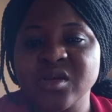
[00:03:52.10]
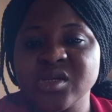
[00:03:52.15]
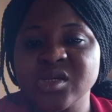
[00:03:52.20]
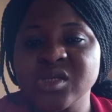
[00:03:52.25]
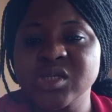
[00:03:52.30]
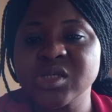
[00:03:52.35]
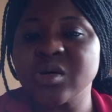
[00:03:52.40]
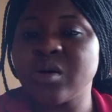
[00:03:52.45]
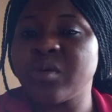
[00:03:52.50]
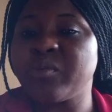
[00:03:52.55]

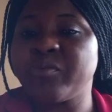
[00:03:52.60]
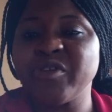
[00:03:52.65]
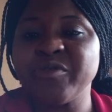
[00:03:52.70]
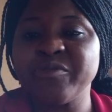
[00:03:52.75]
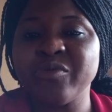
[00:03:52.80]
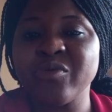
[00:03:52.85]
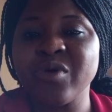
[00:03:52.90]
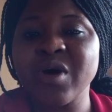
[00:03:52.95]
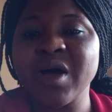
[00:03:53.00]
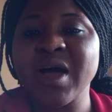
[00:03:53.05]
Some
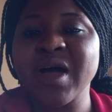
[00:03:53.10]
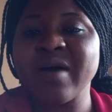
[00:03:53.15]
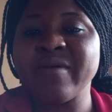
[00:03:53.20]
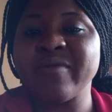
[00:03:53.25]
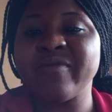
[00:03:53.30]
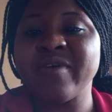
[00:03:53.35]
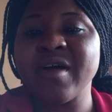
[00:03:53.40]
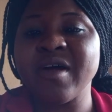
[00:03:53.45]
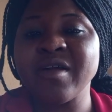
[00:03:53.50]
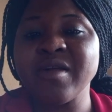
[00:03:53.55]
people are
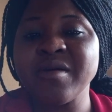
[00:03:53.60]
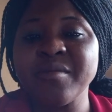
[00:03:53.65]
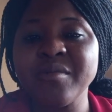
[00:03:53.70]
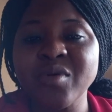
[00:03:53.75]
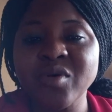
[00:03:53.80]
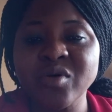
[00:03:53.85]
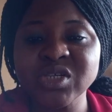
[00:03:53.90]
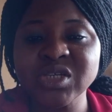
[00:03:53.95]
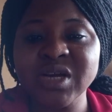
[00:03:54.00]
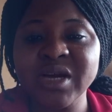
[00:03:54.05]

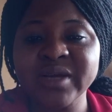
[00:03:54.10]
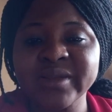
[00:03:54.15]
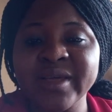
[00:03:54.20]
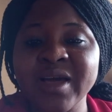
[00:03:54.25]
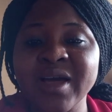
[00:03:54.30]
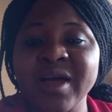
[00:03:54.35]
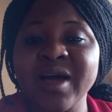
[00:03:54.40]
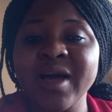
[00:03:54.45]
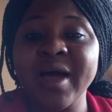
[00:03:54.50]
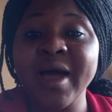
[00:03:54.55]

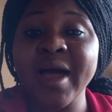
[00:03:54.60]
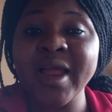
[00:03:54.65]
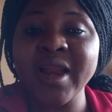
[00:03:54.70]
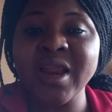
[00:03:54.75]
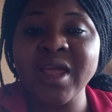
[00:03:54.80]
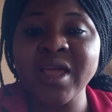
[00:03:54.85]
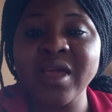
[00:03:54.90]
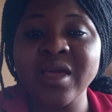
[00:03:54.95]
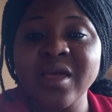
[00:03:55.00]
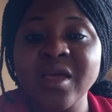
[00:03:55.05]

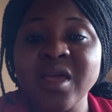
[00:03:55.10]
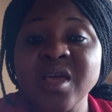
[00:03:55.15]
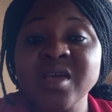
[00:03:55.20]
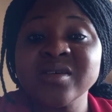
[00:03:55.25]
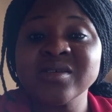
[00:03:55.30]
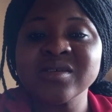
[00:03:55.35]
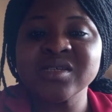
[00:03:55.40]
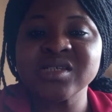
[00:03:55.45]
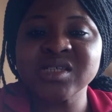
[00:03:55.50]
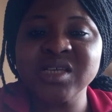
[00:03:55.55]
highly
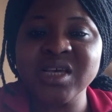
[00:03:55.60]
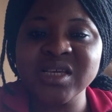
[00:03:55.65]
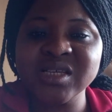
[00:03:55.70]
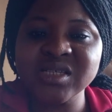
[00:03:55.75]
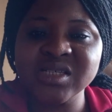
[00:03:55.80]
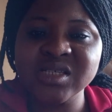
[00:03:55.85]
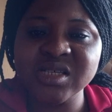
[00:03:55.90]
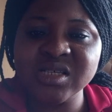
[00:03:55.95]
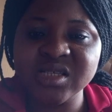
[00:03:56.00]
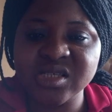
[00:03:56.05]

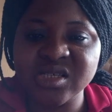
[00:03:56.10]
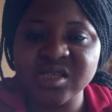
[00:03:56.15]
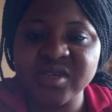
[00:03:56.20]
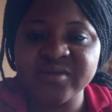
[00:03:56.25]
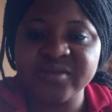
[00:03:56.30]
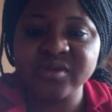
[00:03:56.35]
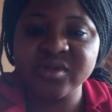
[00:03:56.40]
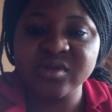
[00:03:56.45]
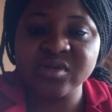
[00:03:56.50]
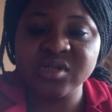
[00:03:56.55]

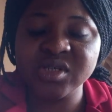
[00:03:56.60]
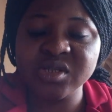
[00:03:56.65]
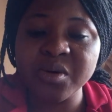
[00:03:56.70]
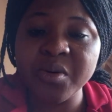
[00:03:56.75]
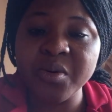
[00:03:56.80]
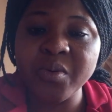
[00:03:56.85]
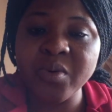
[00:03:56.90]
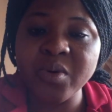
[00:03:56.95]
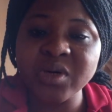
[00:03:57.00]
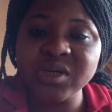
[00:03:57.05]
sensitive to
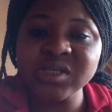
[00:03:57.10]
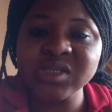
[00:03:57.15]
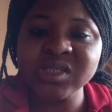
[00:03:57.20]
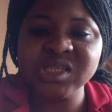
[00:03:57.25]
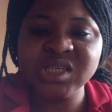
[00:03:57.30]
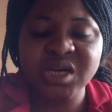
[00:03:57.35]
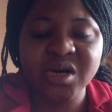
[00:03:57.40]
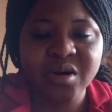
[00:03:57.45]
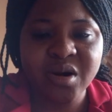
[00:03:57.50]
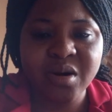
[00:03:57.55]

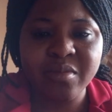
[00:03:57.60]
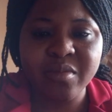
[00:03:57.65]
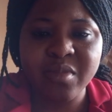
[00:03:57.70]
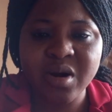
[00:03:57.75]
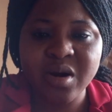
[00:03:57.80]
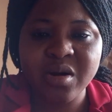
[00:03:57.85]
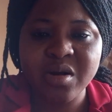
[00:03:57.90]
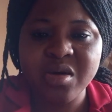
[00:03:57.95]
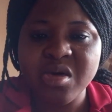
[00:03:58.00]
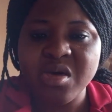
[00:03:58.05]
someone's
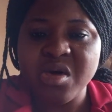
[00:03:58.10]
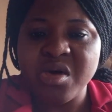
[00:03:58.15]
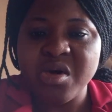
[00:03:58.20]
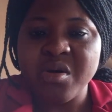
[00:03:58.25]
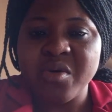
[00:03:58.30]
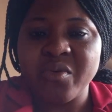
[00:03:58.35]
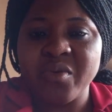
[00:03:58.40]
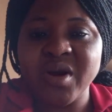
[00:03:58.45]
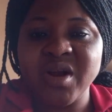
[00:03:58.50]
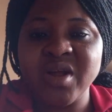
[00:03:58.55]
grammar.
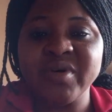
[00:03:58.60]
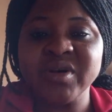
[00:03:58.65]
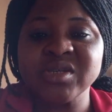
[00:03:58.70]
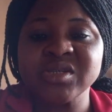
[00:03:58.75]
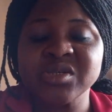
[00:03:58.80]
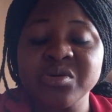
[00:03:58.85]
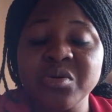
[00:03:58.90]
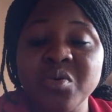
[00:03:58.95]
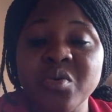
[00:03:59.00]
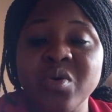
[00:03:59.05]
Whenever
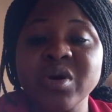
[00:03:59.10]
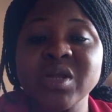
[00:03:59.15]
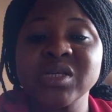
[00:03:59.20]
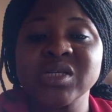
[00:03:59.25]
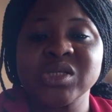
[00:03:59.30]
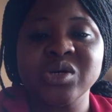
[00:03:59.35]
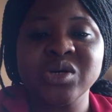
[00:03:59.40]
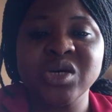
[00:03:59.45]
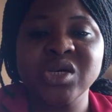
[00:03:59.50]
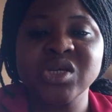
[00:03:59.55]
someone
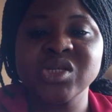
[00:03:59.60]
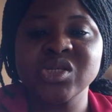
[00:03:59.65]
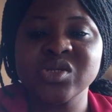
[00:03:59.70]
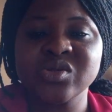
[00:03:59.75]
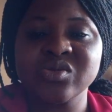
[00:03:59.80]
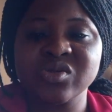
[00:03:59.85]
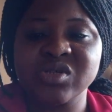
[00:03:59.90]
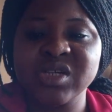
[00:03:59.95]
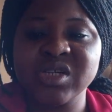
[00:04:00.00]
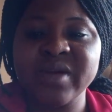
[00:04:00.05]
is talking
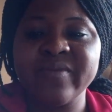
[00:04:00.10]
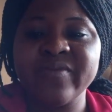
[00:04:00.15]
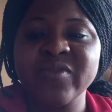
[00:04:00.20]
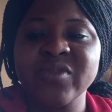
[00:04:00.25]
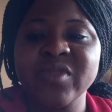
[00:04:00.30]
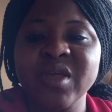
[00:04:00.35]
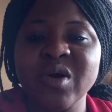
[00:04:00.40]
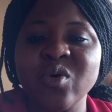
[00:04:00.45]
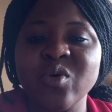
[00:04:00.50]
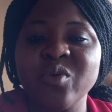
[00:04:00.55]
to them,
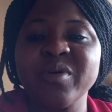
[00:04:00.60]
they will